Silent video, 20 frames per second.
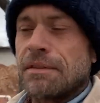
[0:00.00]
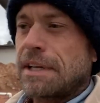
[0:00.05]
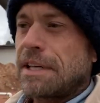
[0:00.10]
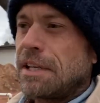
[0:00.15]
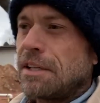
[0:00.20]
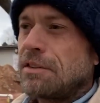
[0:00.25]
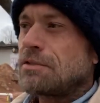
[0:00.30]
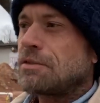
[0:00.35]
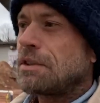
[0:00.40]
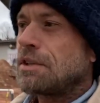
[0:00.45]
I
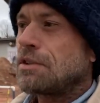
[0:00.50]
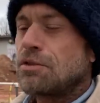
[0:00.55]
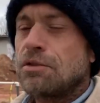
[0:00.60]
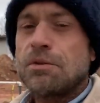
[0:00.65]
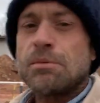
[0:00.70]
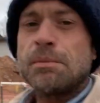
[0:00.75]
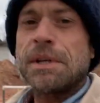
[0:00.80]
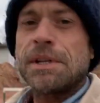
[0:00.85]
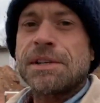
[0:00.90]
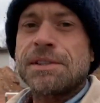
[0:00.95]
can't drink
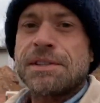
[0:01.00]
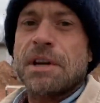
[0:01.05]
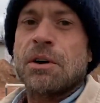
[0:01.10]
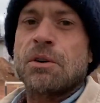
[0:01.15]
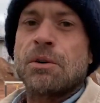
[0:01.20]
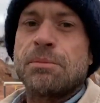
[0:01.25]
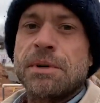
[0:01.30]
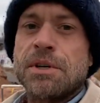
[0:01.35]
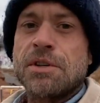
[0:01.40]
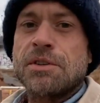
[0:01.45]
too many
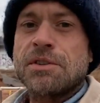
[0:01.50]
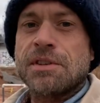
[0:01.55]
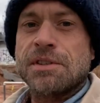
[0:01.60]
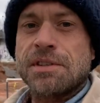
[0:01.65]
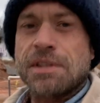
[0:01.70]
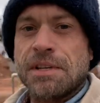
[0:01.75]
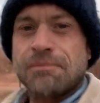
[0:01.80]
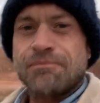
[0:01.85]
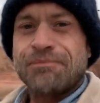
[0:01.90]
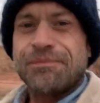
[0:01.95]
sour beers because
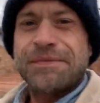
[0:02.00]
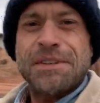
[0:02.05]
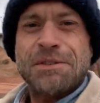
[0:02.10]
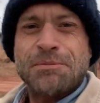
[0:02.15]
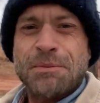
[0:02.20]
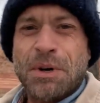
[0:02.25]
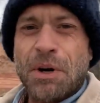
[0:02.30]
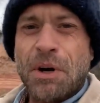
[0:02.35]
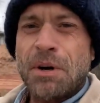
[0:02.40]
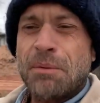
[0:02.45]
it gives
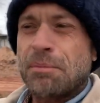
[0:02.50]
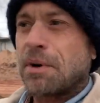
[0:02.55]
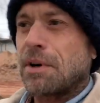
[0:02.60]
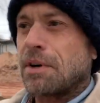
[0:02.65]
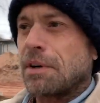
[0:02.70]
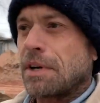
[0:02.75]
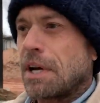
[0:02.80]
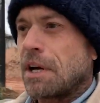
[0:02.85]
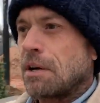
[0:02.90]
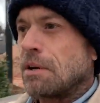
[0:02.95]
me
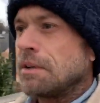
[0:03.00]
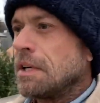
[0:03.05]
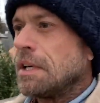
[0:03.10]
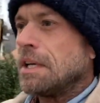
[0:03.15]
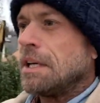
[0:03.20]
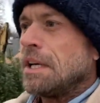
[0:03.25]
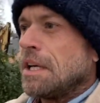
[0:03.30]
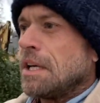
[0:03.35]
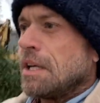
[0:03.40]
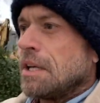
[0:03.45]
heartburn now,
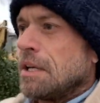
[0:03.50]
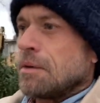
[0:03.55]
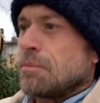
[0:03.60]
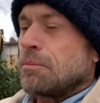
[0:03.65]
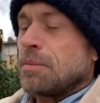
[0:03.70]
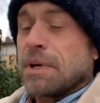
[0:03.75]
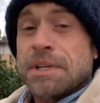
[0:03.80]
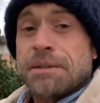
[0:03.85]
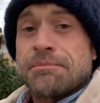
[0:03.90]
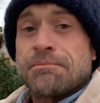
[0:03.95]

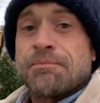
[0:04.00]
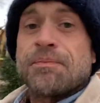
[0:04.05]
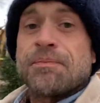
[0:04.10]
but